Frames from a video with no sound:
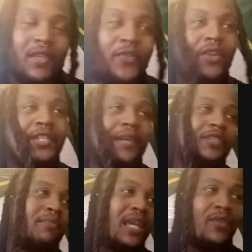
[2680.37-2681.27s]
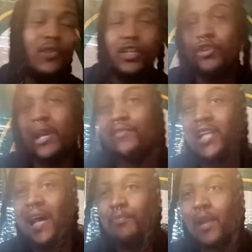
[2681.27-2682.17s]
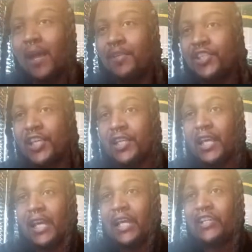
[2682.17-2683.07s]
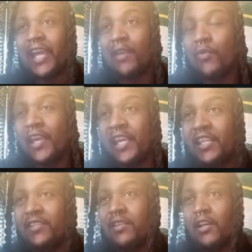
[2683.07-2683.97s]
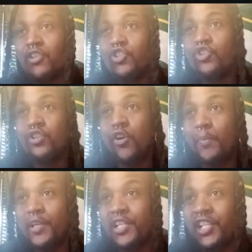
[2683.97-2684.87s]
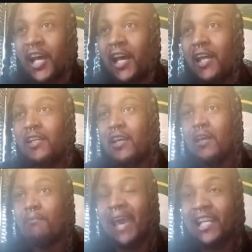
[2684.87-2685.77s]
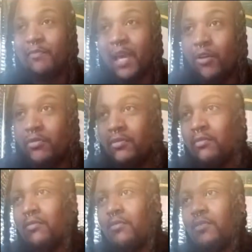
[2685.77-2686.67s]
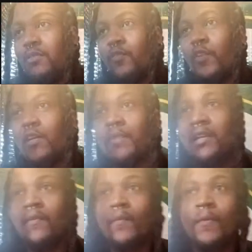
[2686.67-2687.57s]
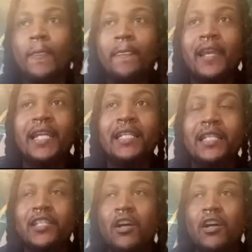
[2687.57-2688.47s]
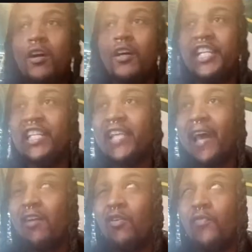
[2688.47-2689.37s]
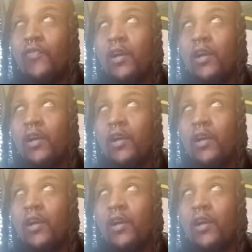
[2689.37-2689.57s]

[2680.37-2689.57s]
feels up to me. We'll draft Chop Robinson, Nate Wiggins, Cooper DeJean, Max Melton. You feel me? And it says, a D tackle